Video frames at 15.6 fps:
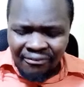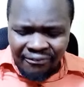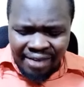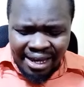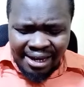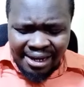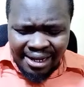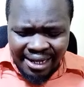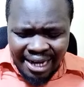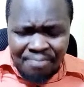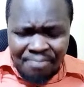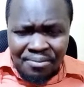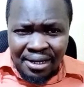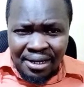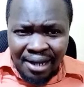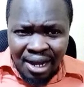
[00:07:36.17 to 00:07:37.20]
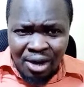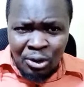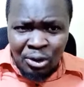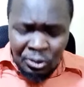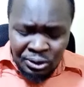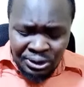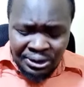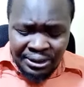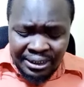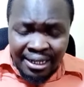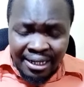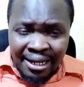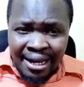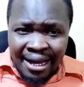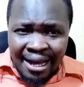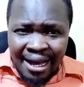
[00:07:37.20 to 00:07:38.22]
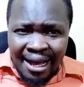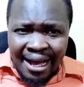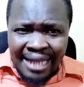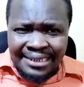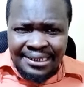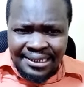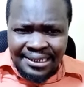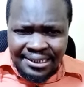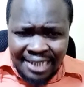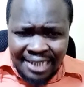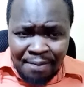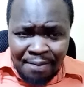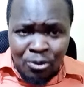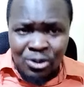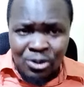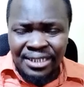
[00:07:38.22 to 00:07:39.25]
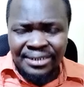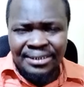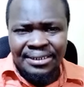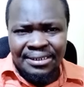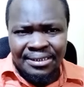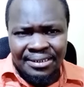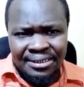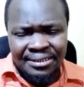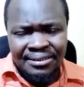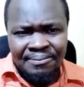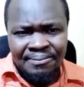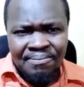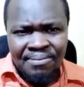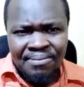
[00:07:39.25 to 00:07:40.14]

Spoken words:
They are coming out as tribalists.